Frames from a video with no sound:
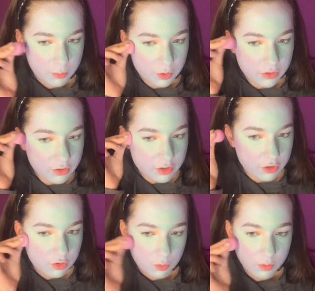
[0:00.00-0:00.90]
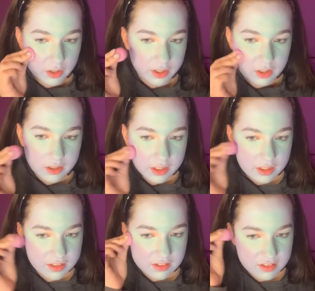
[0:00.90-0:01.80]
reason just really like
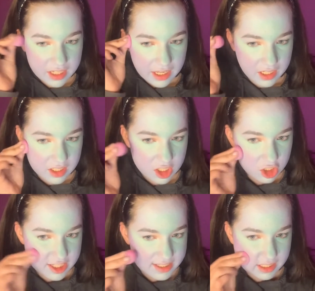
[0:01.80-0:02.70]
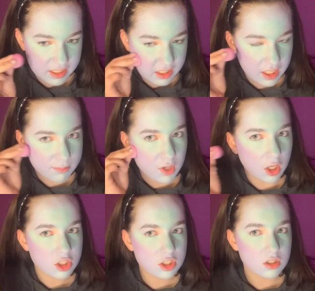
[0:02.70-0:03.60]
stain your skin and I'm not
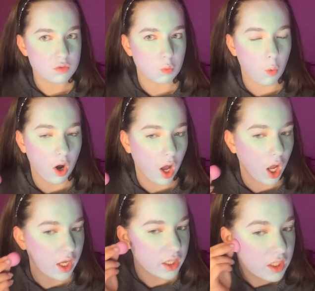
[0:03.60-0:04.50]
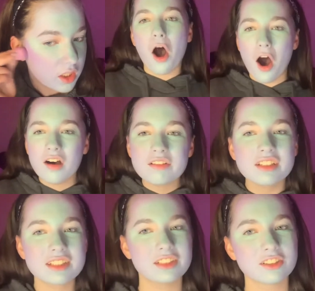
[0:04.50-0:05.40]
sure why. Obviously
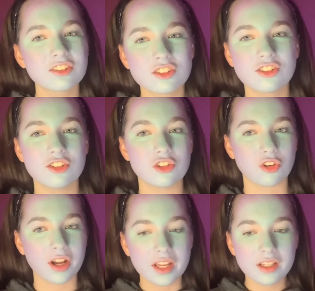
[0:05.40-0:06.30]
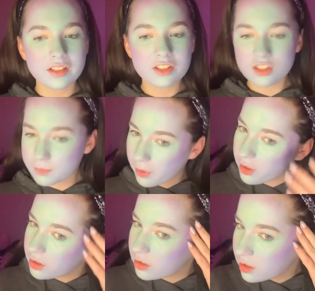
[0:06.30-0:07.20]
that looks strange, but
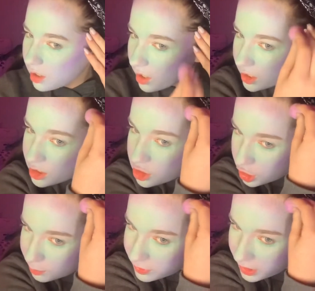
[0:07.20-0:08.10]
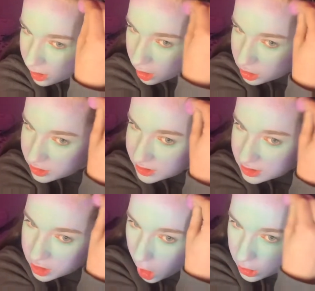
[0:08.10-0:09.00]
in terms of the colors it's not